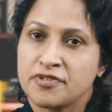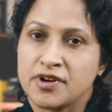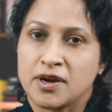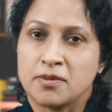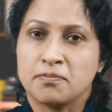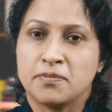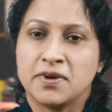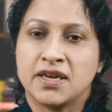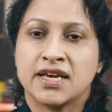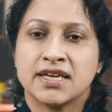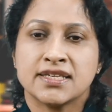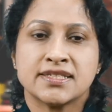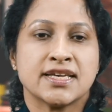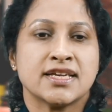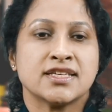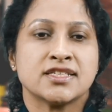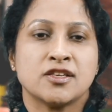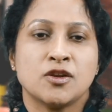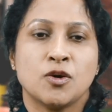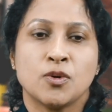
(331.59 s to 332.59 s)
from
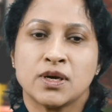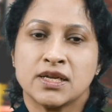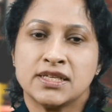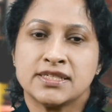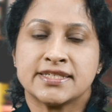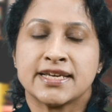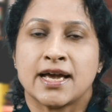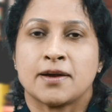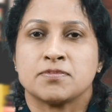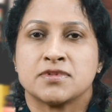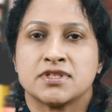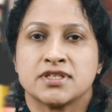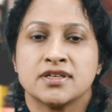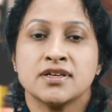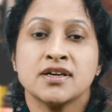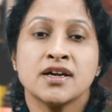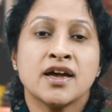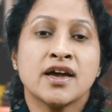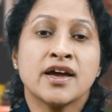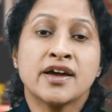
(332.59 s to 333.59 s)
BSS local chapter